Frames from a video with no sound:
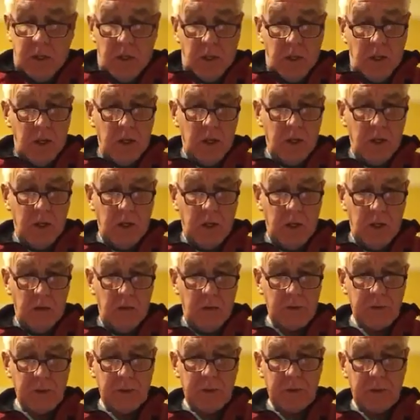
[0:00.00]
What
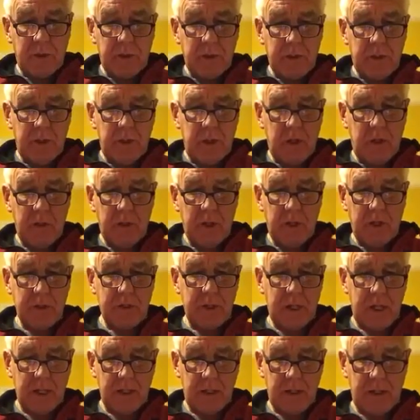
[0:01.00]
was I doing? Oh yeah,
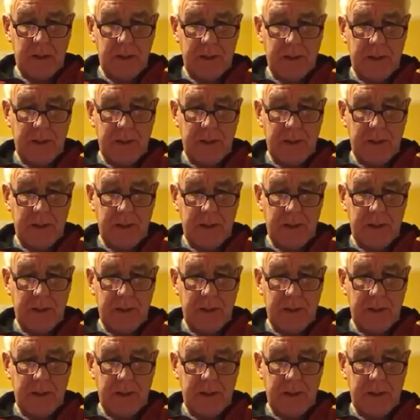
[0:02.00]
Jack.